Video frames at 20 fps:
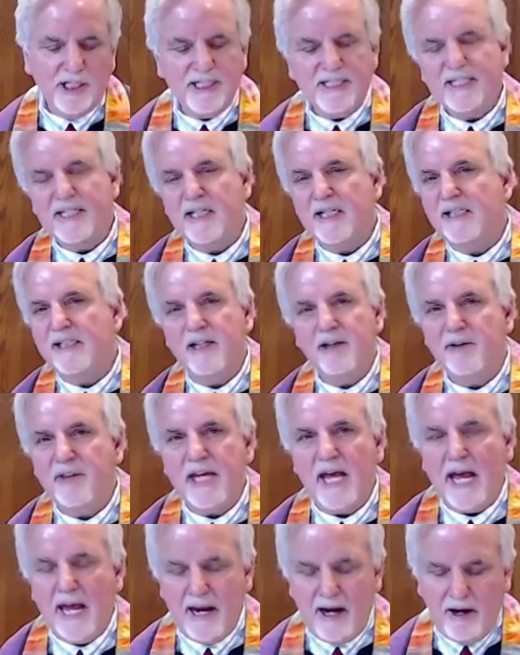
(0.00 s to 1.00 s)
And just to
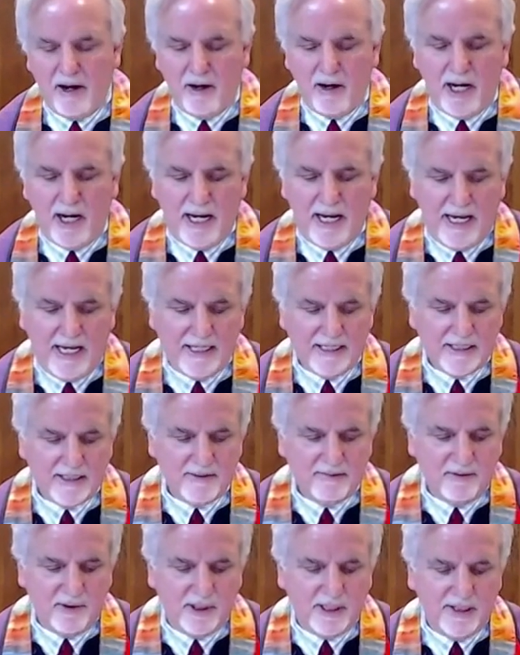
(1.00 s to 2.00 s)
clear the air, I
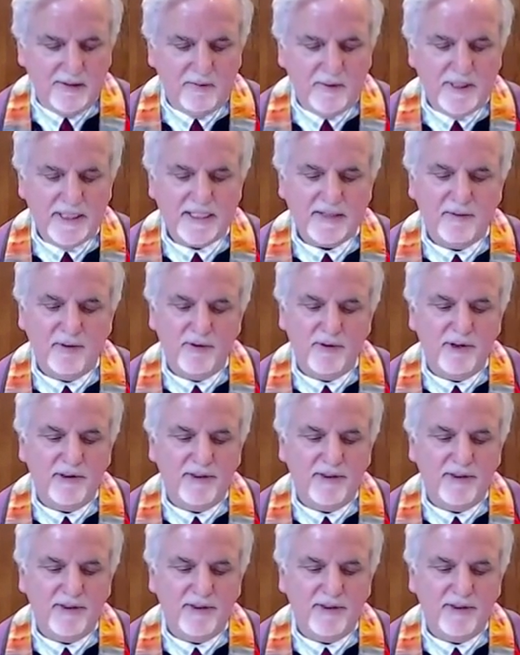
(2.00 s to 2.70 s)
ask forgiveness